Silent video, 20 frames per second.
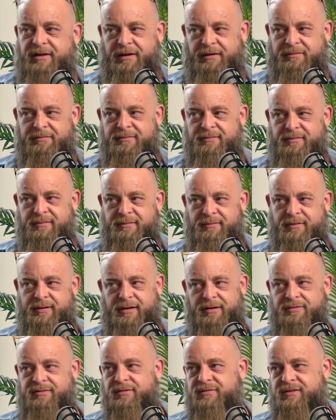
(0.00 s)
Like
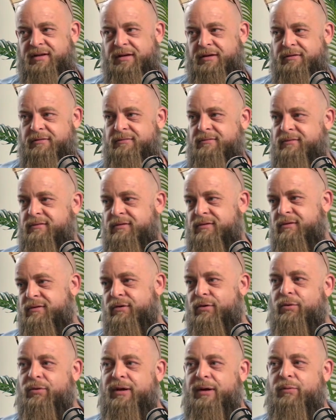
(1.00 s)
you know, don't take
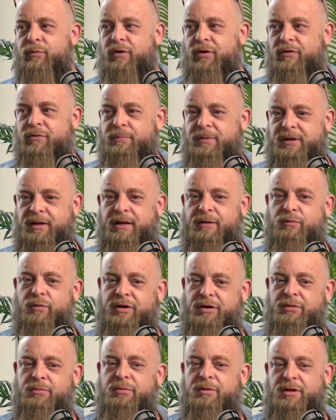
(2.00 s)
your whole net worth, but like Right.
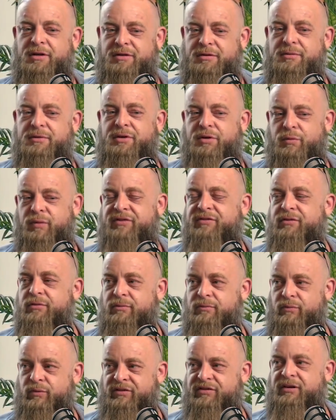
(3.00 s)
what you're going to do in your risk
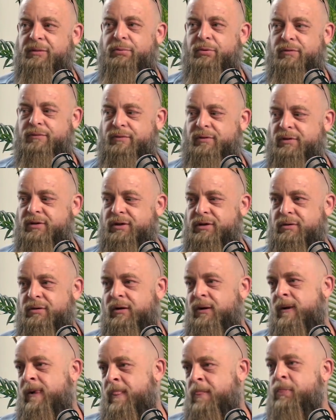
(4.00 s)
risky
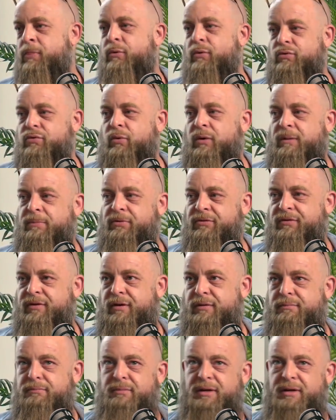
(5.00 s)
portfolio, throw twenty percent.